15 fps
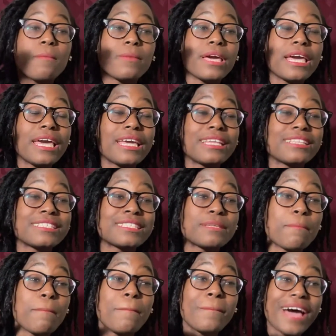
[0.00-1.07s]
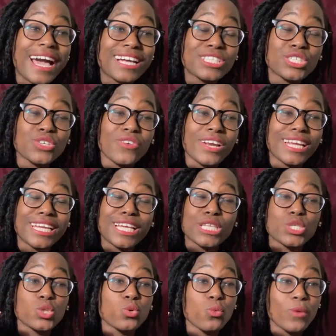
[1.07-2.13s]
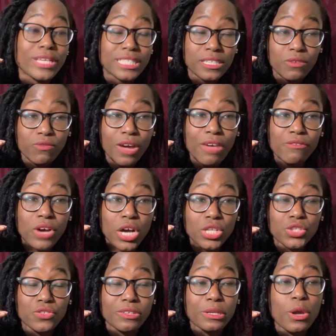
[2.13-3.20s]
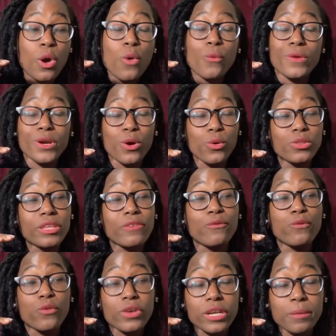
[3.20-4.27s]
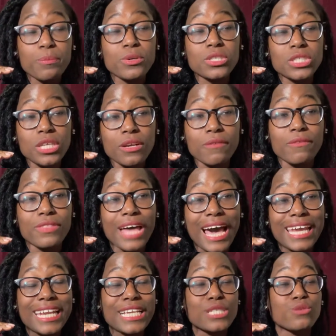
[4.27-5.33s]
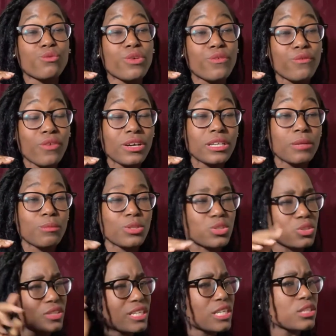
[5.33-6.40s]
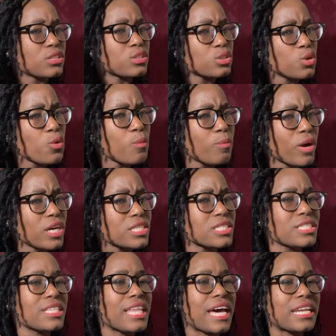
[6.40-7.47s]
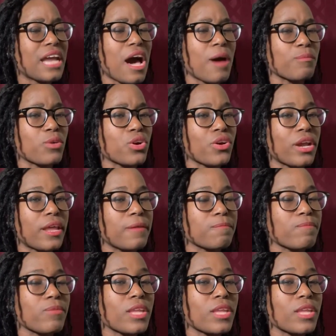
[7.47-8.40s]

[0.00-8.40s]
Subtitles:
Its max credit is $2,500, where only 40% of that is refundable. So there are two parts to that credit.